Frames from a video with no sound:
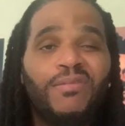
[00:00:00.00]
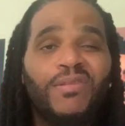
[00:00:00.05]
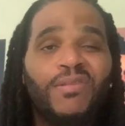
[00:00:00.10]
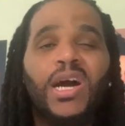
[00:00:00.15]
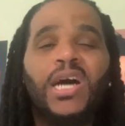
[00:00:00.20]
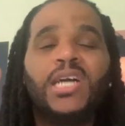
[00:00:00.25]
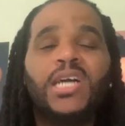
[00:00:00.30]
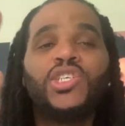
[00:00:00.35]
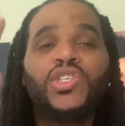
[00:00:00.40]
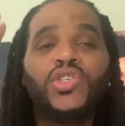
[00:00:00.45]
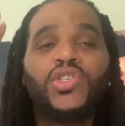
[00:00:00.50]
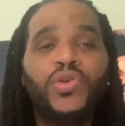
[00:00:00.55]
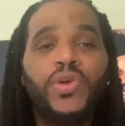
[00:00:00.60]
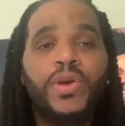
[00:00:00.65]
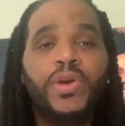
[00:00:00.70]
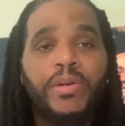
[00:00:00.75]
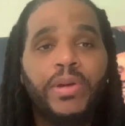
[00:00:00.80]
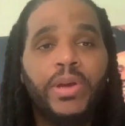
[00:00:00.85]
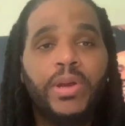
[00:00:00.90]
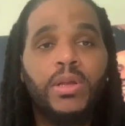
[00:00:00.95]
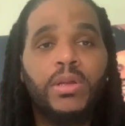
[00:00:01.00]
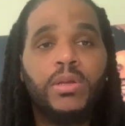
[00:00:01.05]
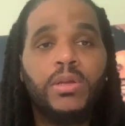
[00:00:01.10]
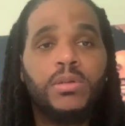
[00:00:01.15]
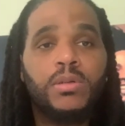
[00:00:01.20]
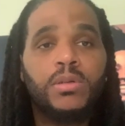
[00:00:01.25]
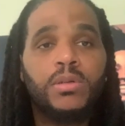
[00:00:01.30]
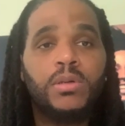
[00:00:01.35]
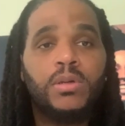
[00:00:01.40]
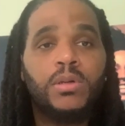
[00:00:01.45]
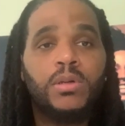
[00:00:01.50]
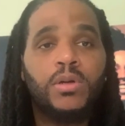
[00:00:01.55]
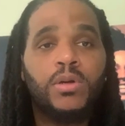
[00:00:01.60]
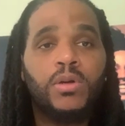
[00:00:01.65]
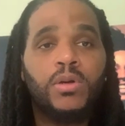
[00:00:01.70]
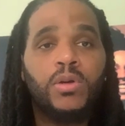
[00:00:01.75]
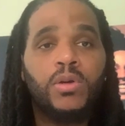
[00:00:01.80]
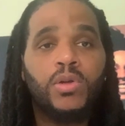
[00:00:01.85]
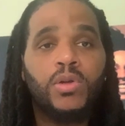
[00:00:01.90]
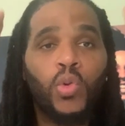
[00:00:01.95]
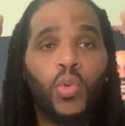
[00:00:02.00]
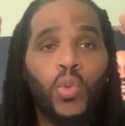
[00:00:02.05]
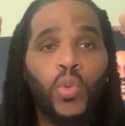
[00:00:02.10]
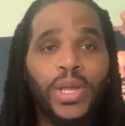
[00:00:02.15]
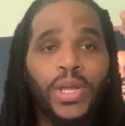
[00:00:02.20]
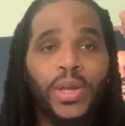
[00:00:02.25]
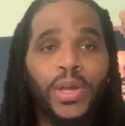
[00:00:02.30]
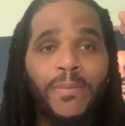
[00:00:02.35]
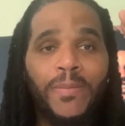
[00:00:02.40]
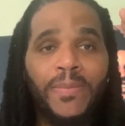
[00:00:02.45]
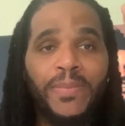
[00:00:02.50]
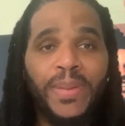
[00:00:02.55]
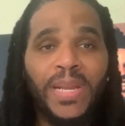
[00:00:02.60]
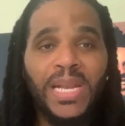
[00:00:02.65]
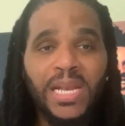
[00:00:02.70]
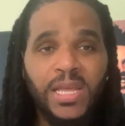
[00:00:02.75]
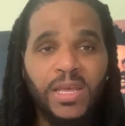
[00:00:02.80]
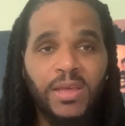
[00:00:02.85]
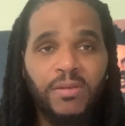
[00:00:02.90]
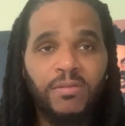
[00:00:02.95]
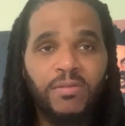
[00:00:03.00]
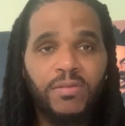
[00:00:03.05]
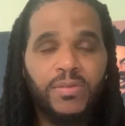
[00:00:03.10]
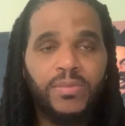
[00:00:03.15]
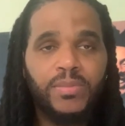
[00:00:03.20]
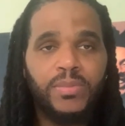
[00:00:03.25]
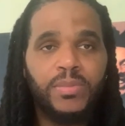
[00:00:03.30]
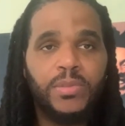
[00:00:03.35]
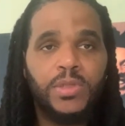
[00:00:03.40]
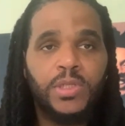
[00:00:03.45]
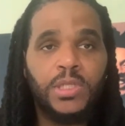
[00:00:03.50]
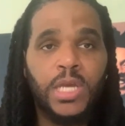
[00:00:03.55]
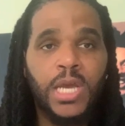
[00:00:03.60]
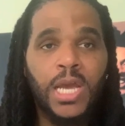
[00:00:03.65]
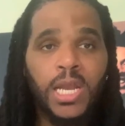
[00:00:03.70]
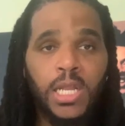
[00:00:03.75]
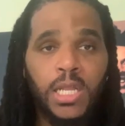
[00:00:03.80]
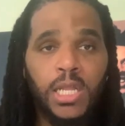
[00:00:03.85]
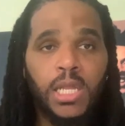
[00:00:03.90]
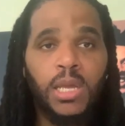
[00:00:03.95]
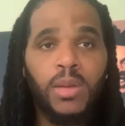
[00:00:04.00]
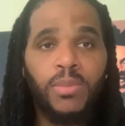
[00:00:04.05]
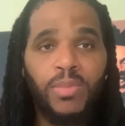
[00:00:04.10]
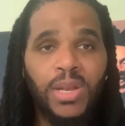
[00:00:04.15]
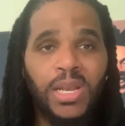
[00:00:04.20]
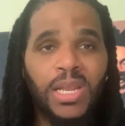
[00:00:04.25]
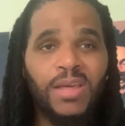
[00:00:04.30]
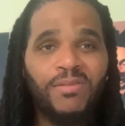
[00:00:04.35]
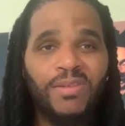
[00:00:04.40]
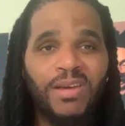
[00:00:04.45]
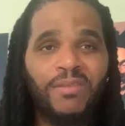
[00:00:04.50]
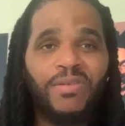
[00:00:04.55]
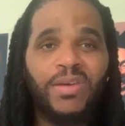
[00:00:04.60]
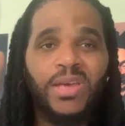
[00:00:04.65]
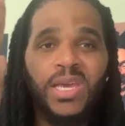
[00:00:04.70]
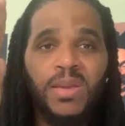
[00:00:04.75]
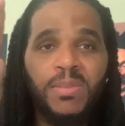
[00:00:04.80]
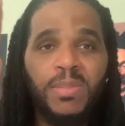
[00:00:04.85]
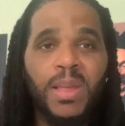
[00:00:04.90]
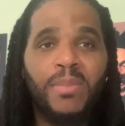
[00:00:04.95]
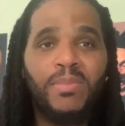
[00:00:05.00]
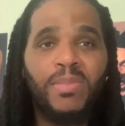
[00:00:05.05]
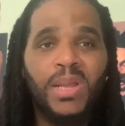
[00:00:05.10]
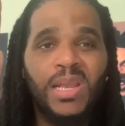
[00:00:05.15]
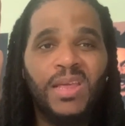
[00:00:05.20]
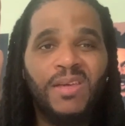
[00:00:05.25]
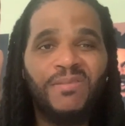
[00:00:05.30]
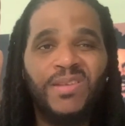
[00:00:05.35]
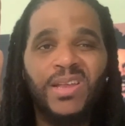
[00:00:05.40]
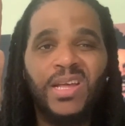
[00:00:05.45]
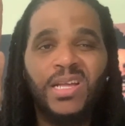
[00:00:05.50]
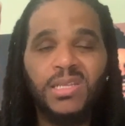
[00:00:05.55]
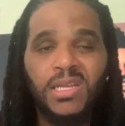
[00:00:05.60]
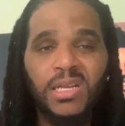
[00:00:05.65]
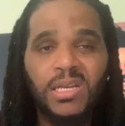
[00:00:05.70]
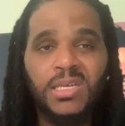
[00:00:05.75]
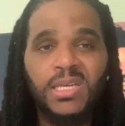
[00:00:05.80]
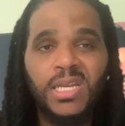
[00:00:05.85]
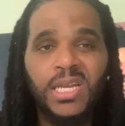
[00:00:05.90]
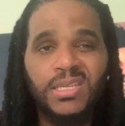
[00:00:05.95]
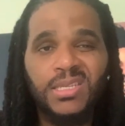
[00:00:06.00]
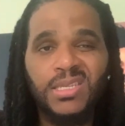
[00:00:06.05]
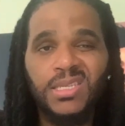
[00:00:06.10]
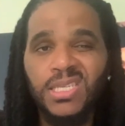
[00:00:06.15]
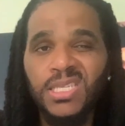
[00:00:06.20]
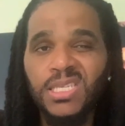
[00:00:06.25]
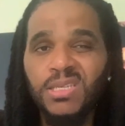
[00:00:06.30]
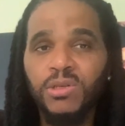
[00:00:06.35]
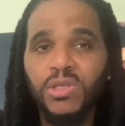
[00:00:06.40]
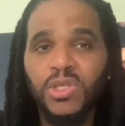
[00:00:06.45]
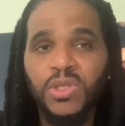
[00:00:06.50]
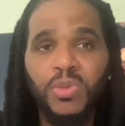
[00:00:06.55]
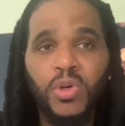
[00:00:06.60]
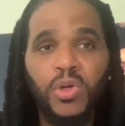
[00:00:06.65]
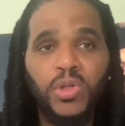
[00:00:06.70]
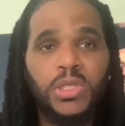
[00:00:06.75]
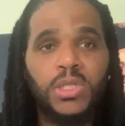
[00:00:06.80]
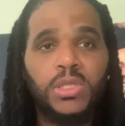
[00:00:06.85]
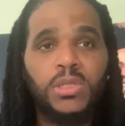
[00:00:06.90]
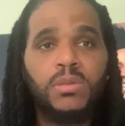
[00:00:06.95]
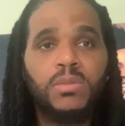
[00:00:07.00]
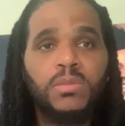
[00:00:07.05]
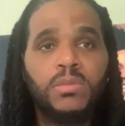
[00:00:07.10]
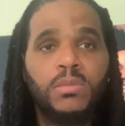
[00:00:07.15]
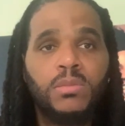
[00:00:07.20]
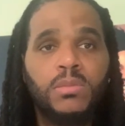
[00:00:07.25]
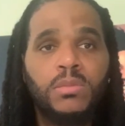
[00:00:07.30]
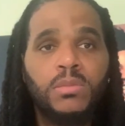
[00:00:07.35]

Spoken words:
live contrary to where you believe. So anything you believe, you have to keep that belief there until death. Serious about it.